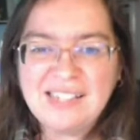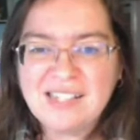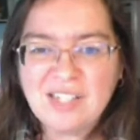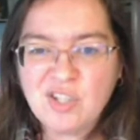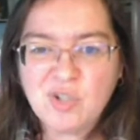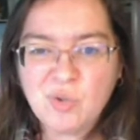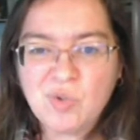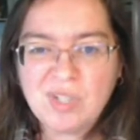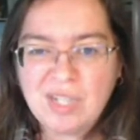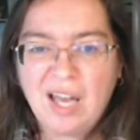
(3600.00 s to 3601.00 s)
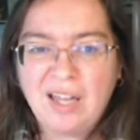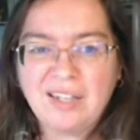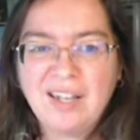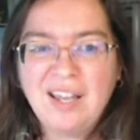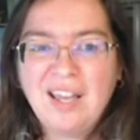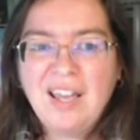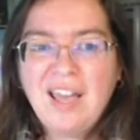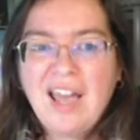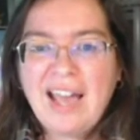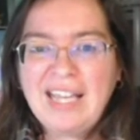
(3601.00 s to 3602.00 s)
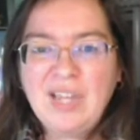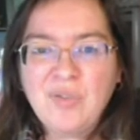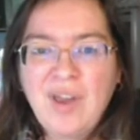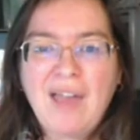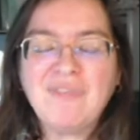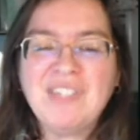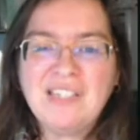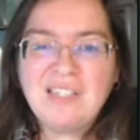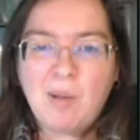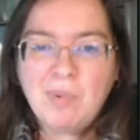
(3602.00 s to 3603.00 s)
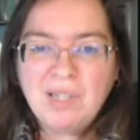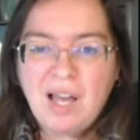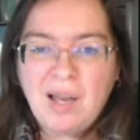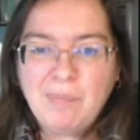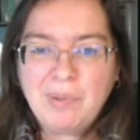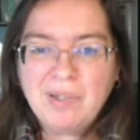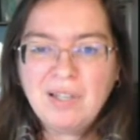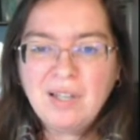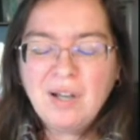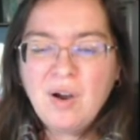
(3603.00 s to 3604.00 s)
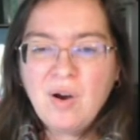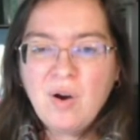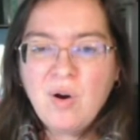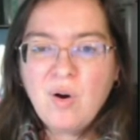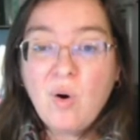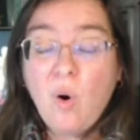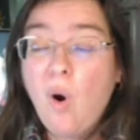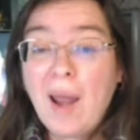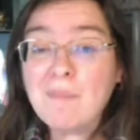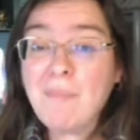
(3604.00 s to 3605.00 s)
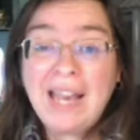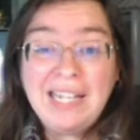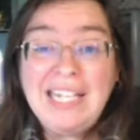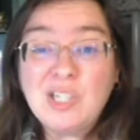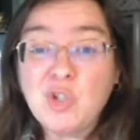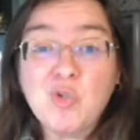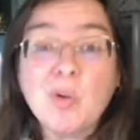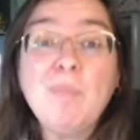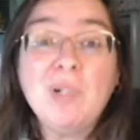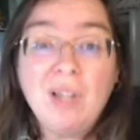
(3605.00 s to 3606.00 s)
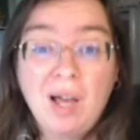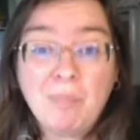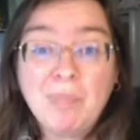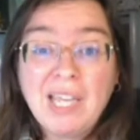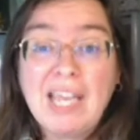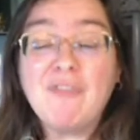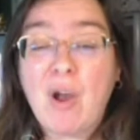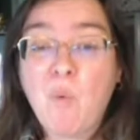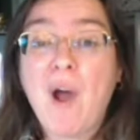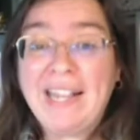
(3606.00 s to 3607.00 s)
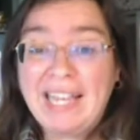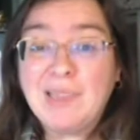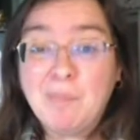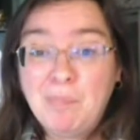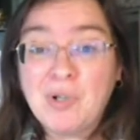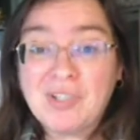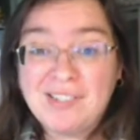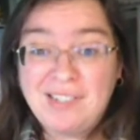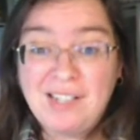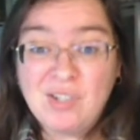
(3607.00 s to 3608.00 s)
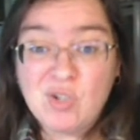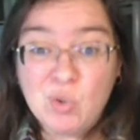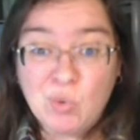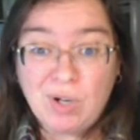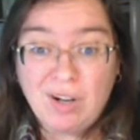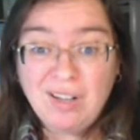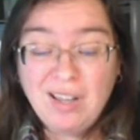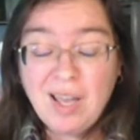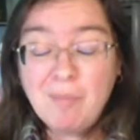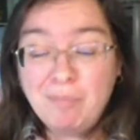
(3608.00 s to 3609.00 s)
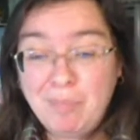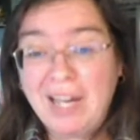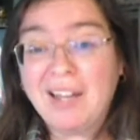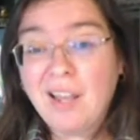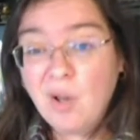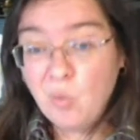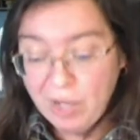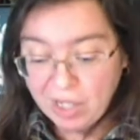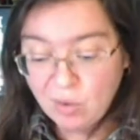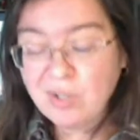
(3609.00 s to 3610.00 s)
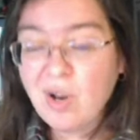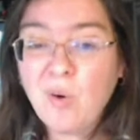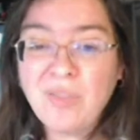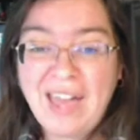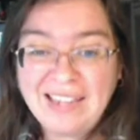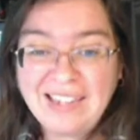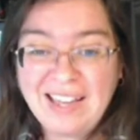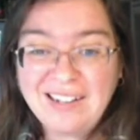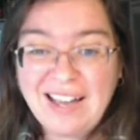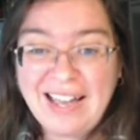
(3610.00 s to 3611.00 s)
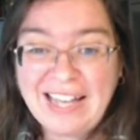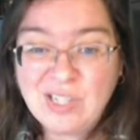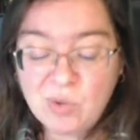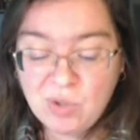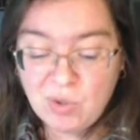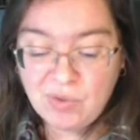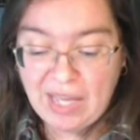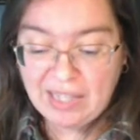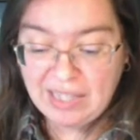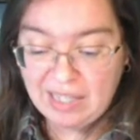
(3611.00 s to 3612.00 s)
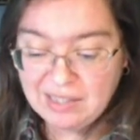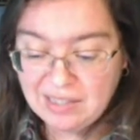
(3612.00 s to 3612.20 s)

issues done, I either have to double up or I might need to triple up if I want to get the books done sooner. But we don't know that yet. I don't know that yet.